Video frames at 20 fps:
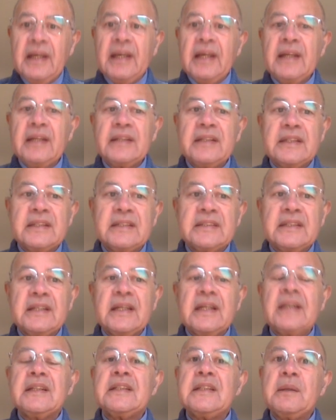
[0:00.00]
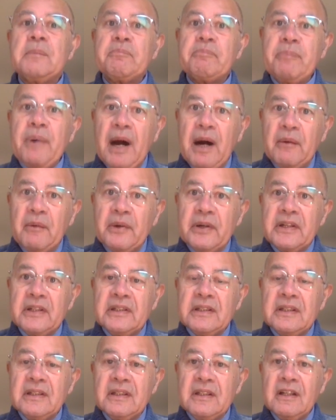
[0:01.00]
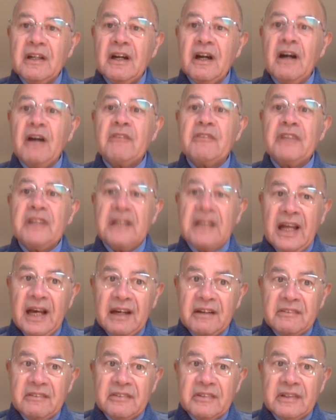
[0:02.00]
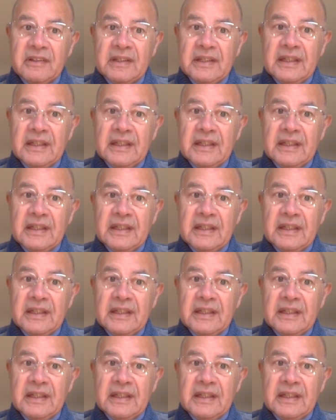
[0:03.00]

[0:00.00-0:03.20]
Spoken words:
It is the power of a love